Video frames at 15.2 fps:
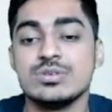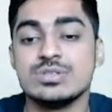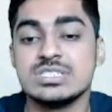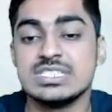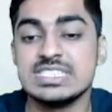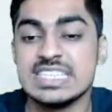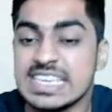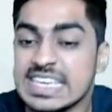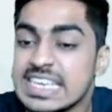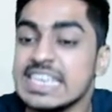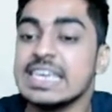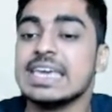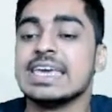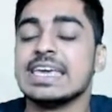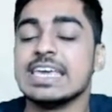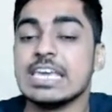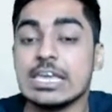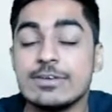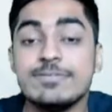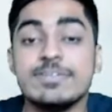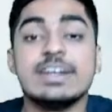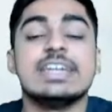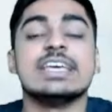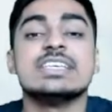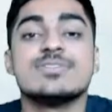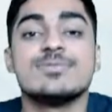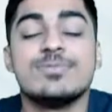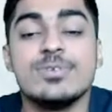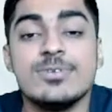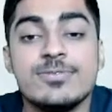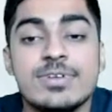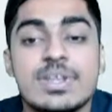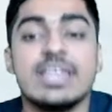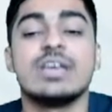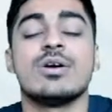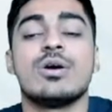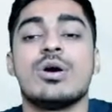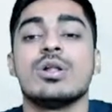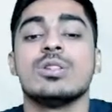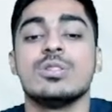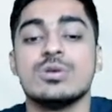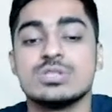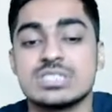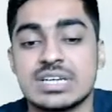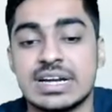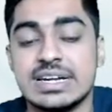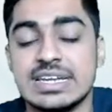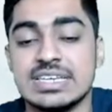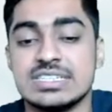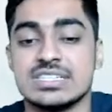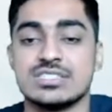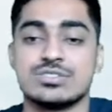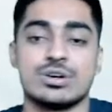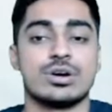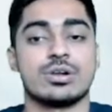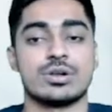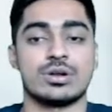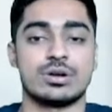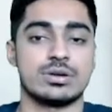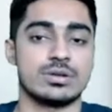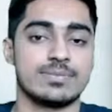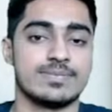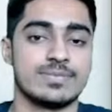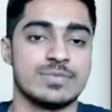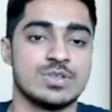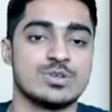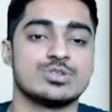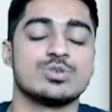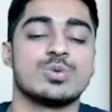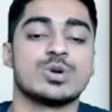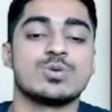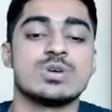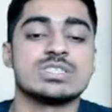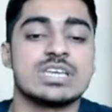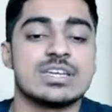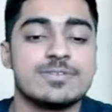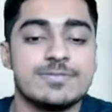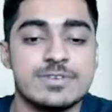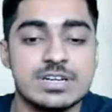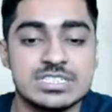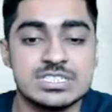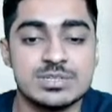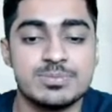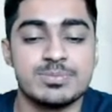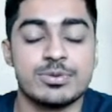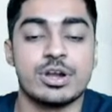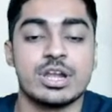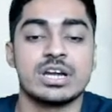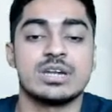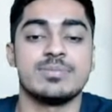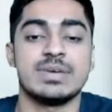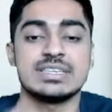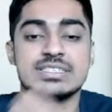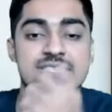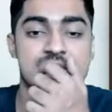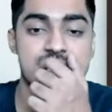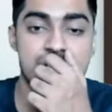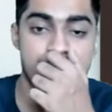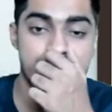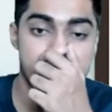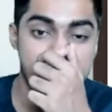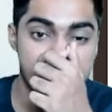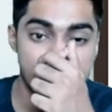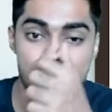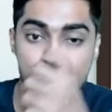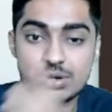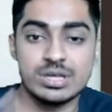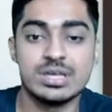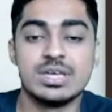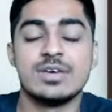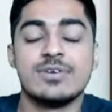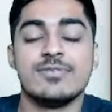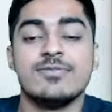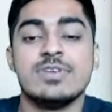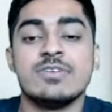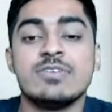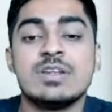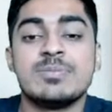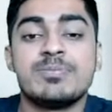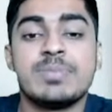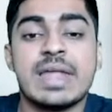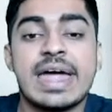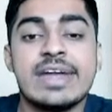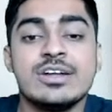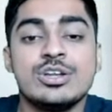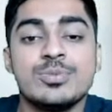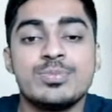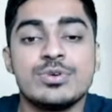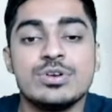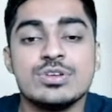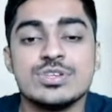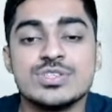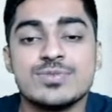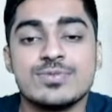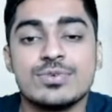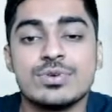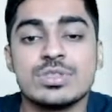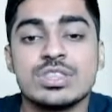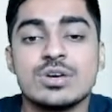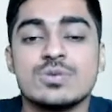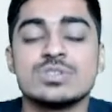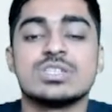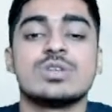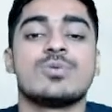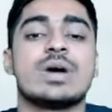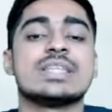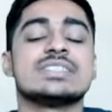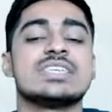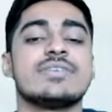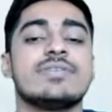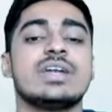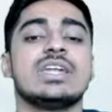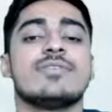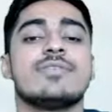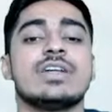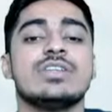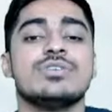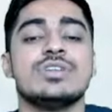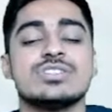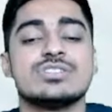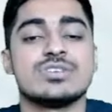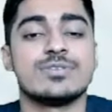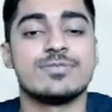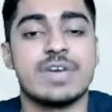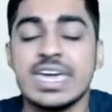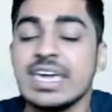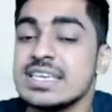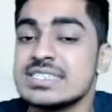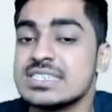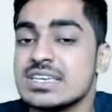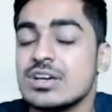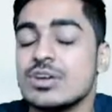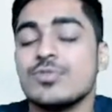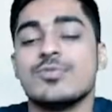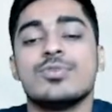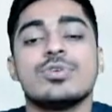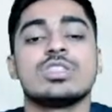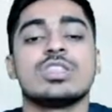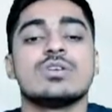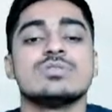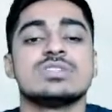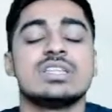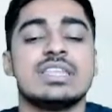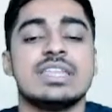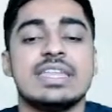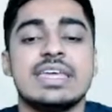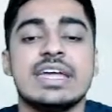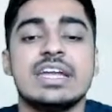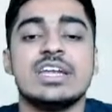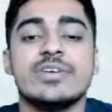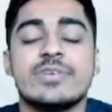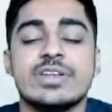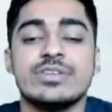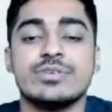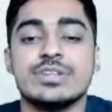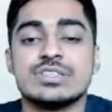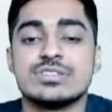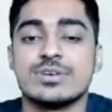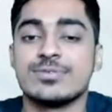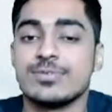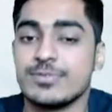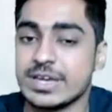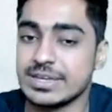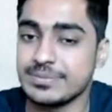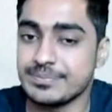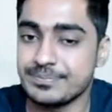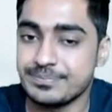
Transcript: to see if it is fulfilling all those conditions or not. So what was our first product mix? We told we will plan to produce 4171 units of X, 4381 units of Y.